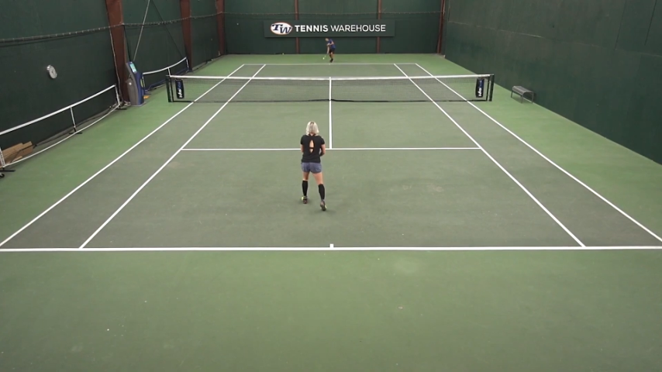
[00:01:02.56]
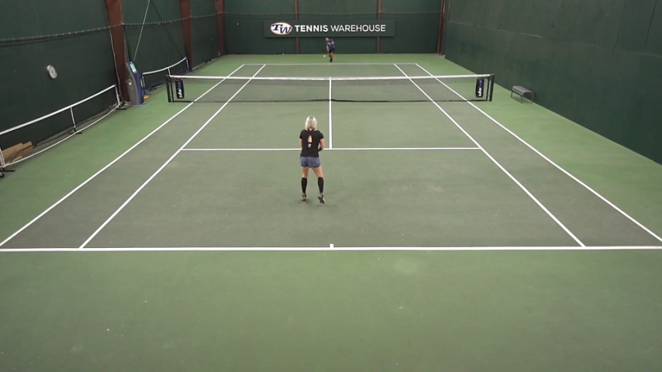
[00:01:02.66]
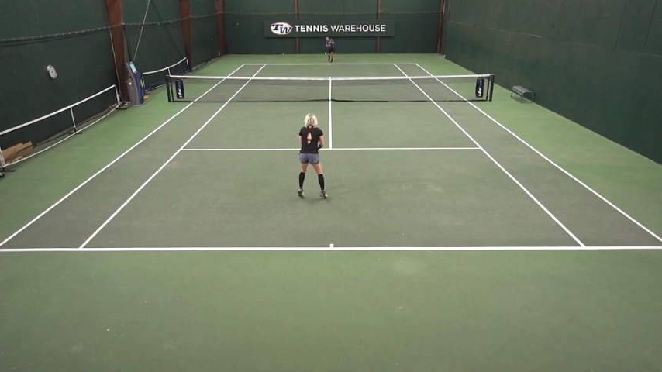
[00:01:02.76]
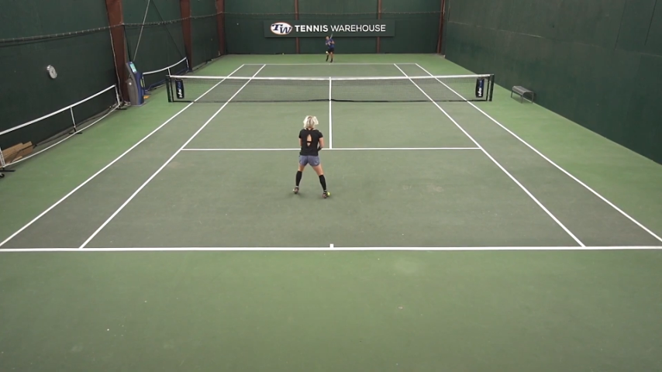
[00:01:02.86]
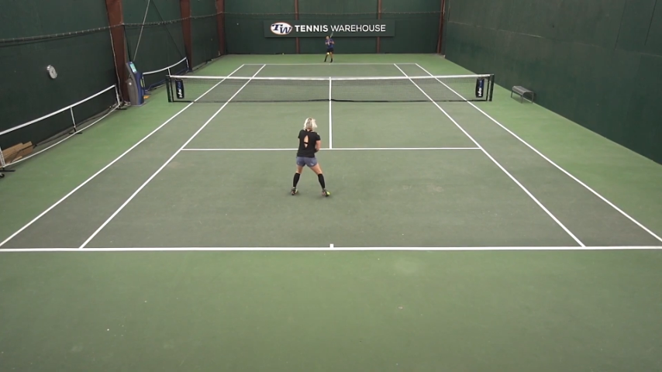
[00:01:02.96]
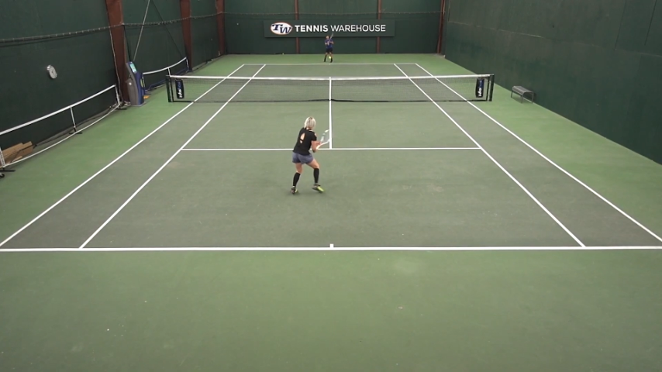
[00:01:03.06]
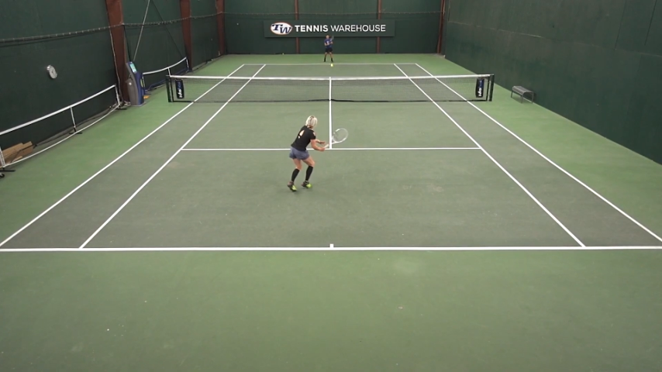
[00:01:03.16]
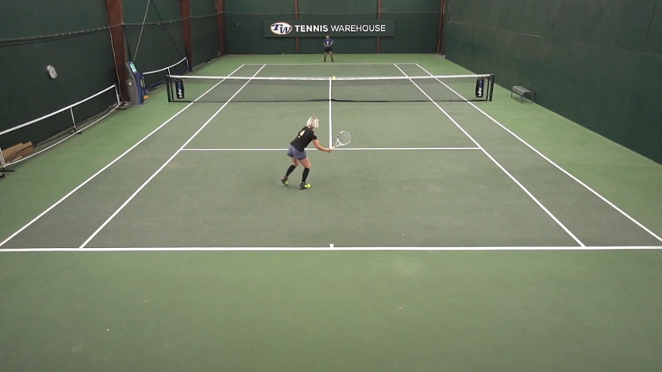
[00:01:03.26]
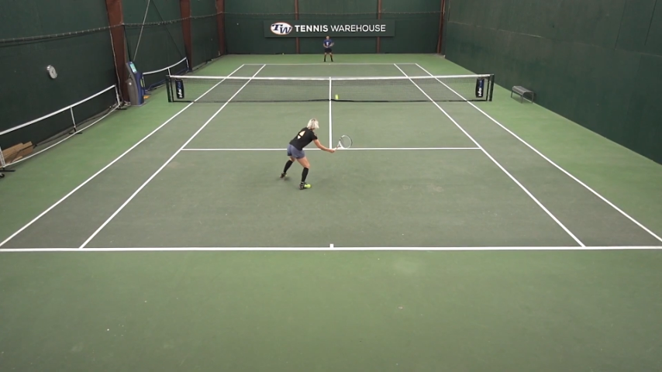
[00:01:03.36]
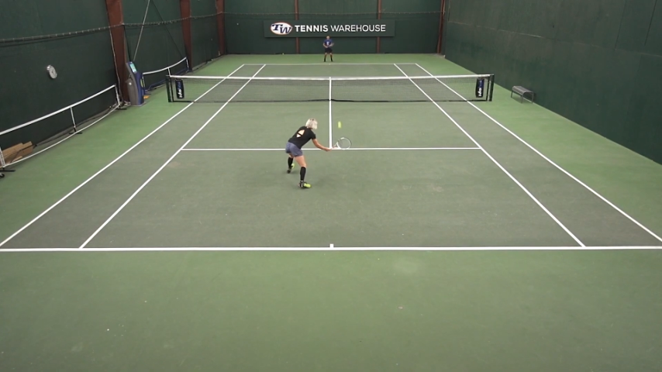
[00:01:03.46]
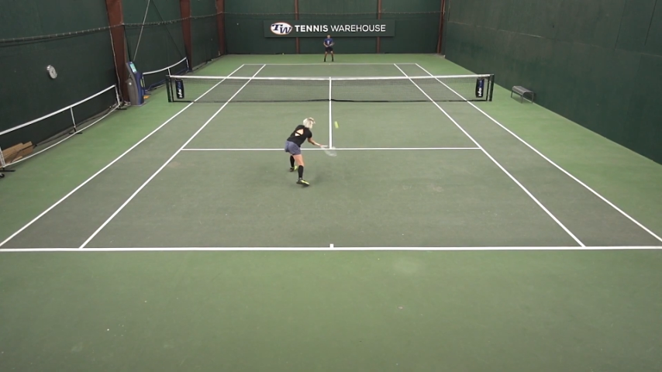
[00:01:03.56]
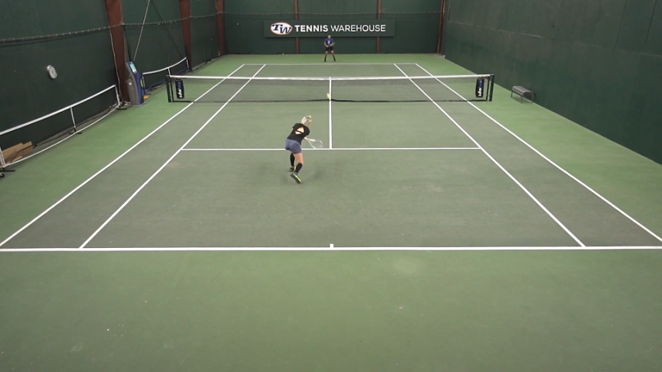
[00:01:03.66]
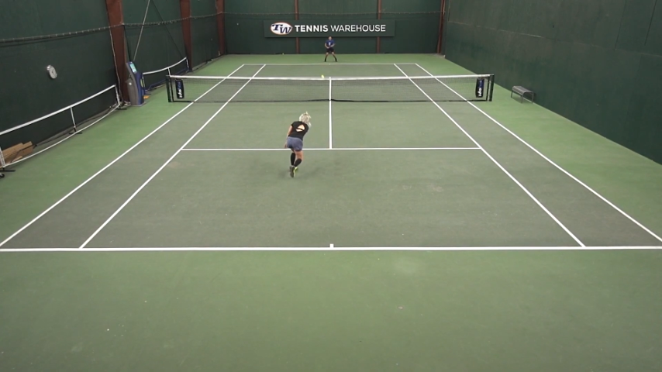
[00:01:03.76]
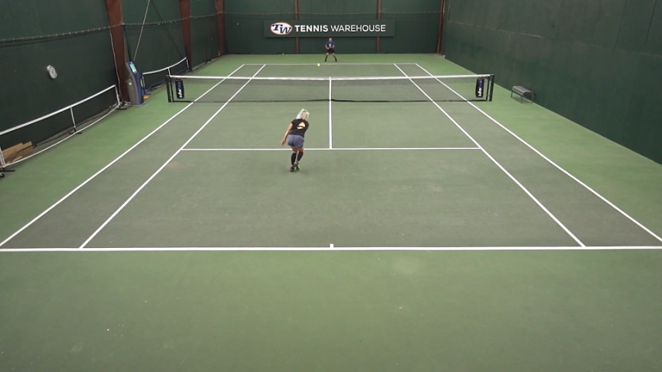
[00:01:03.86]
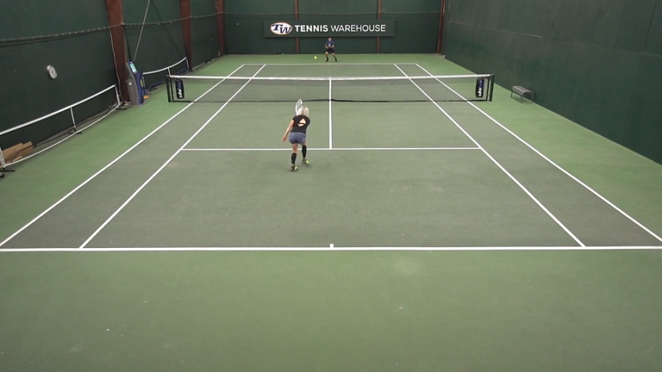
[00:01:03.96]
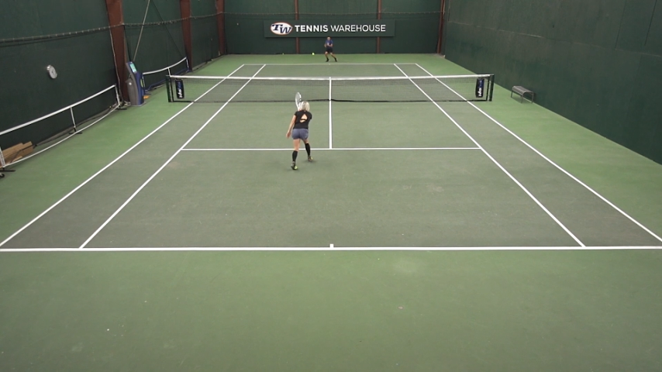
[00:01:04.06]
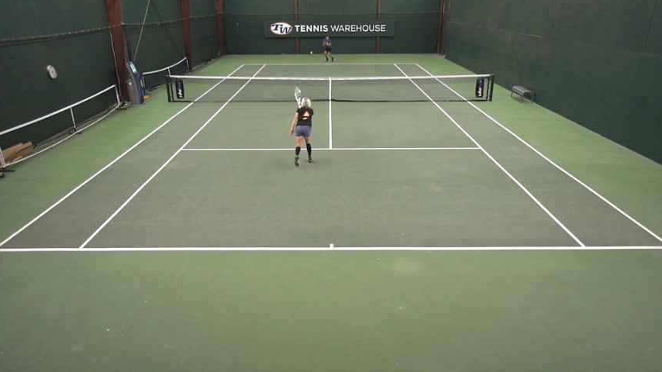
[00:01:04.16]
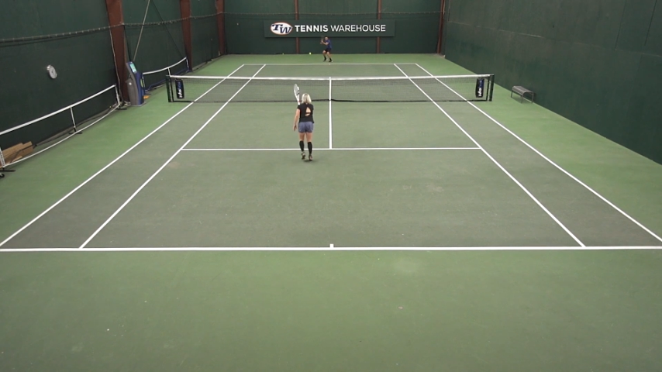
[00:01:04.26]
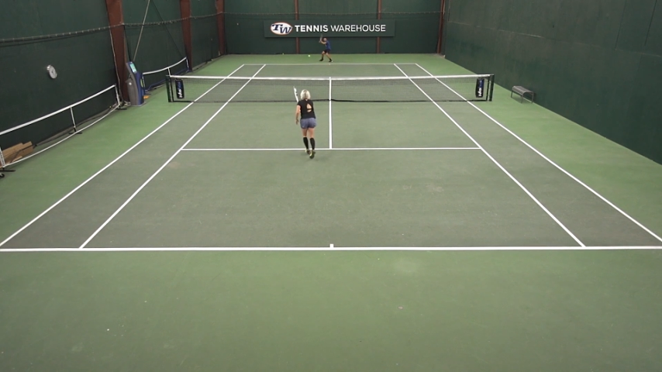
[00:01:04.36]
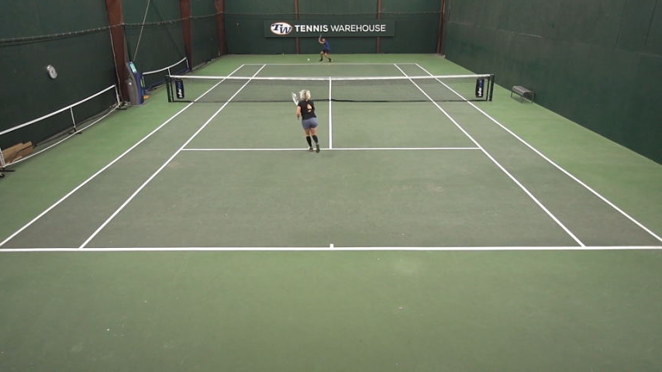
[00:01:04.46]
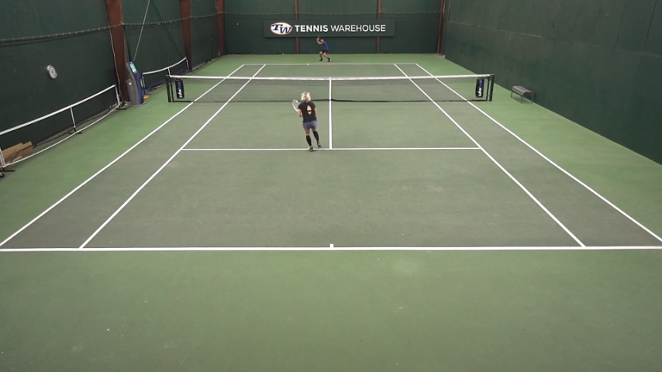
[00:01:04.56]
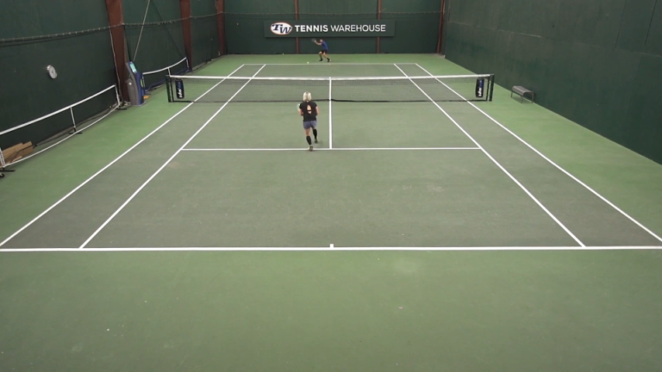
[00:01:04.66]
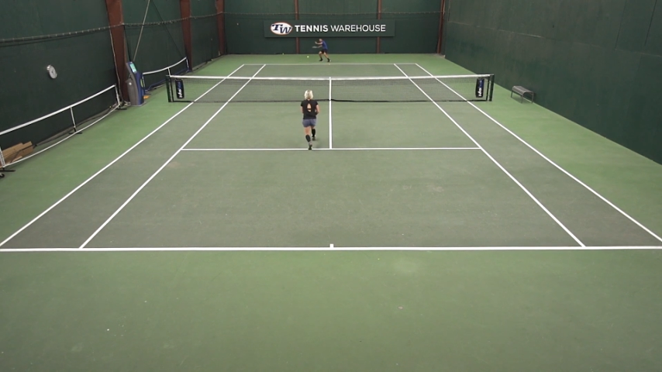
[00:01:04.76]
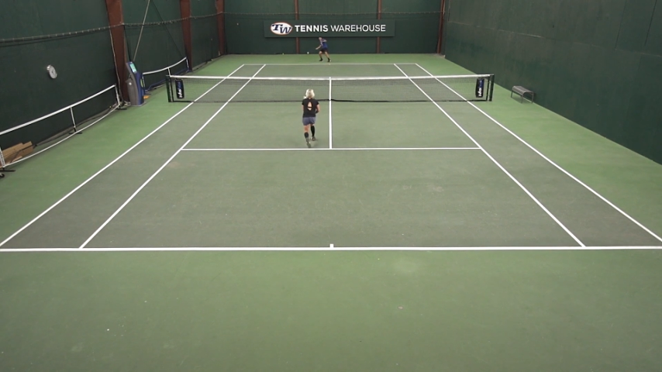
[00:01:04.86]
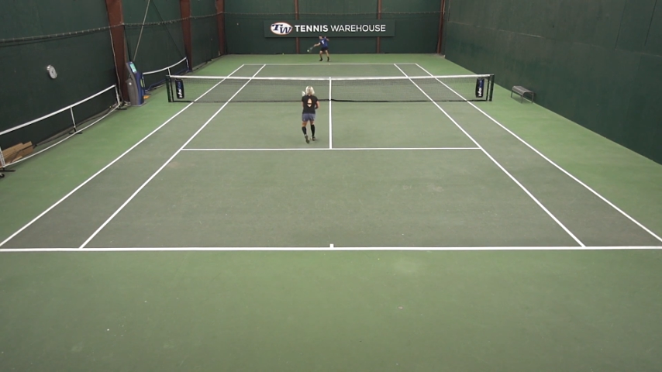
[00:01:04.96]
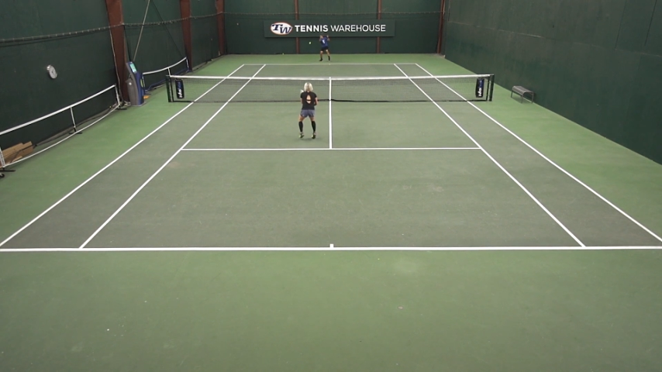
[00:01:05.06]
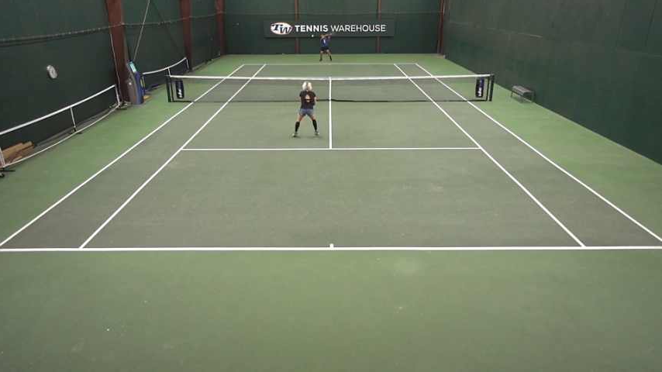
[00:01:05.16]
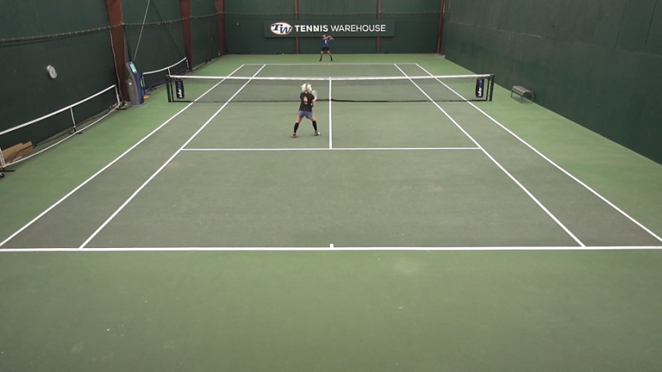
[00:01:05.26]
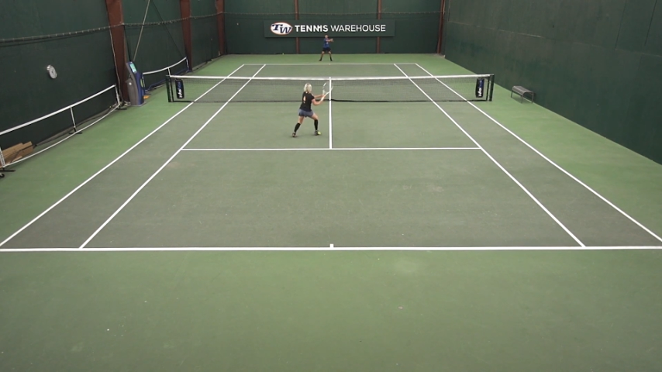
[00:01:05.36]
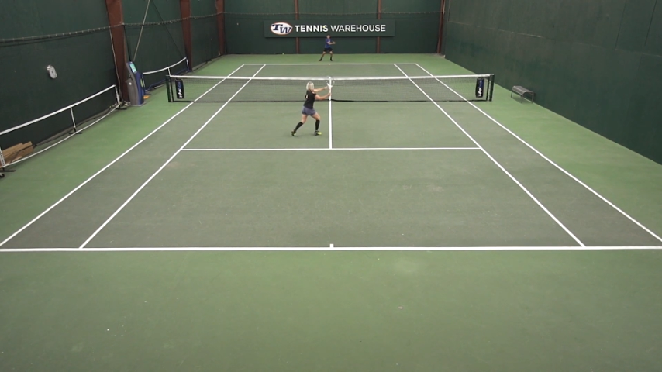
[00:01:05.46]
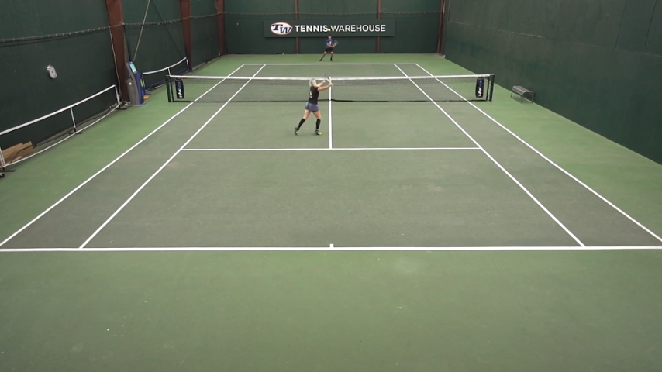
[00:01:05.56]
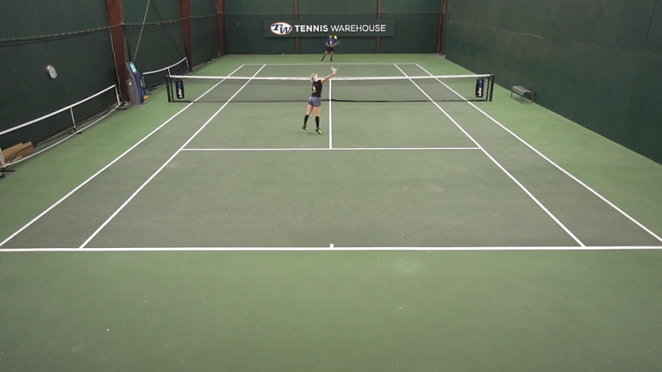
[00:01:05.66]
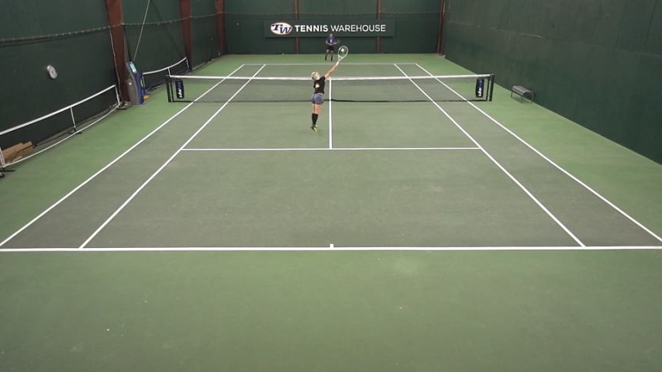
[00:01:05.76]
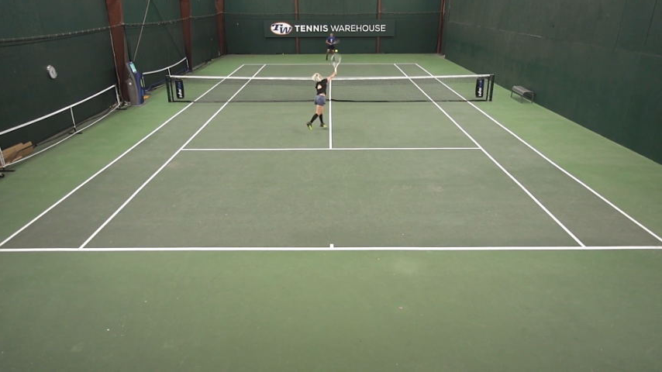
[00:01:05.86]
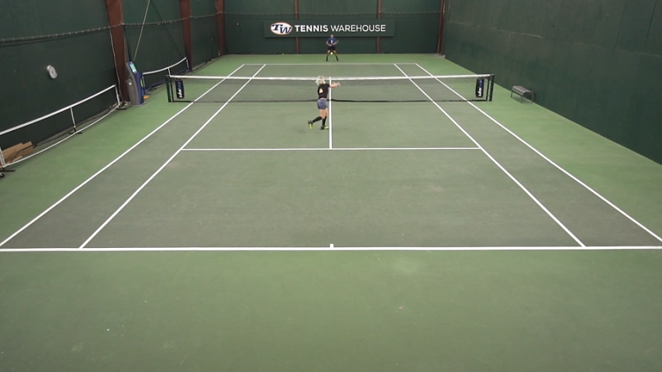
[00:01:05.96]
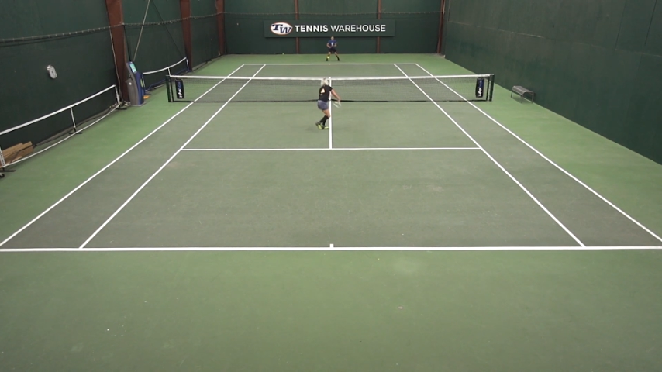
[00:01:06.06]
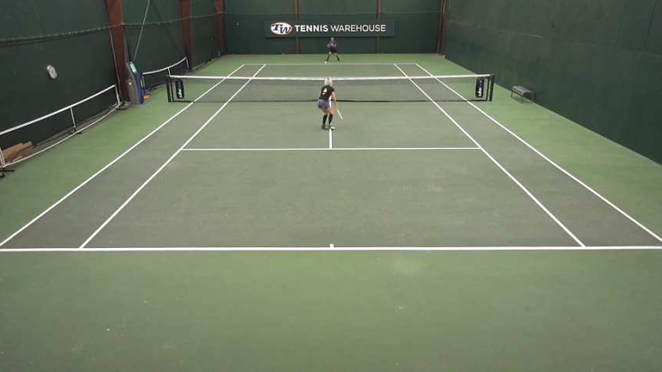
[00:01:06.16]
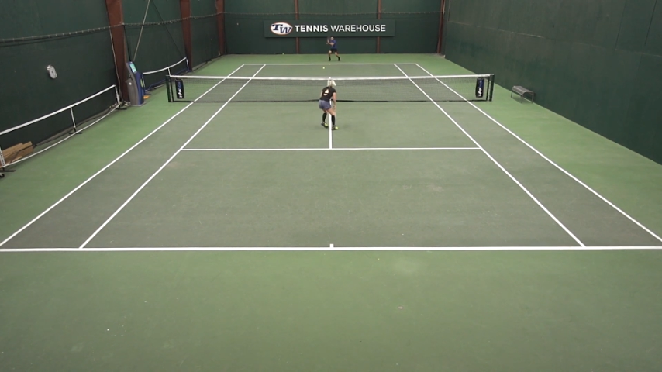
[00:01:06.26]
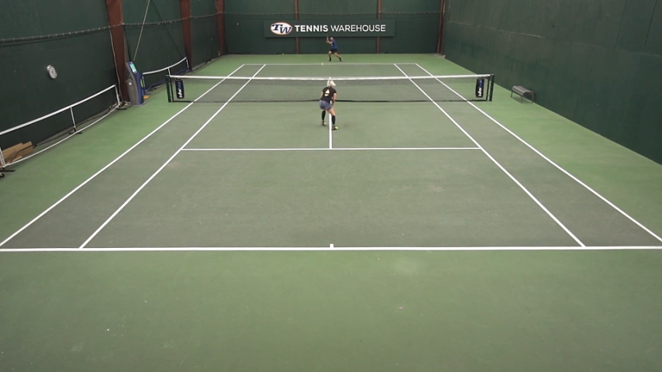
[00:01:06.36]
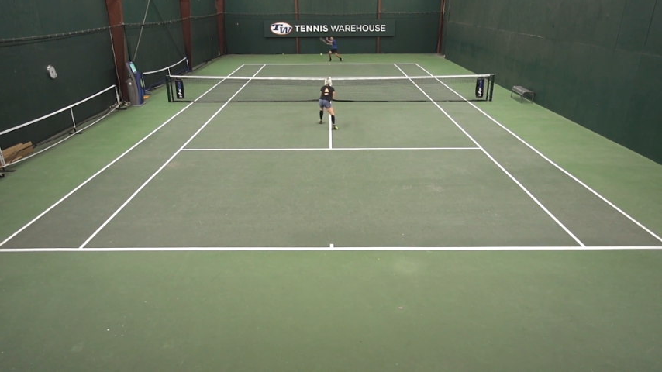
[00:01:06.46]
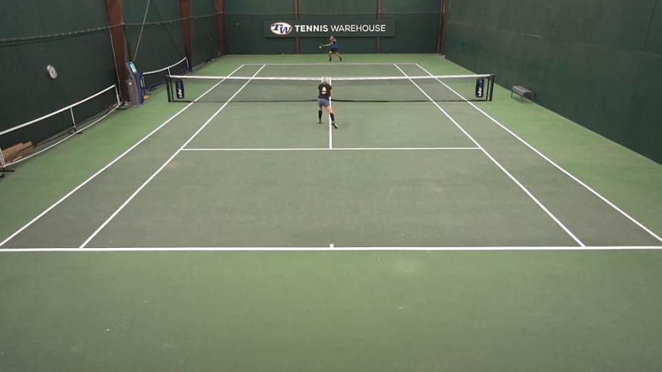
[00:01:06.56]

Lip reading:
Nobody's mouth can be seen.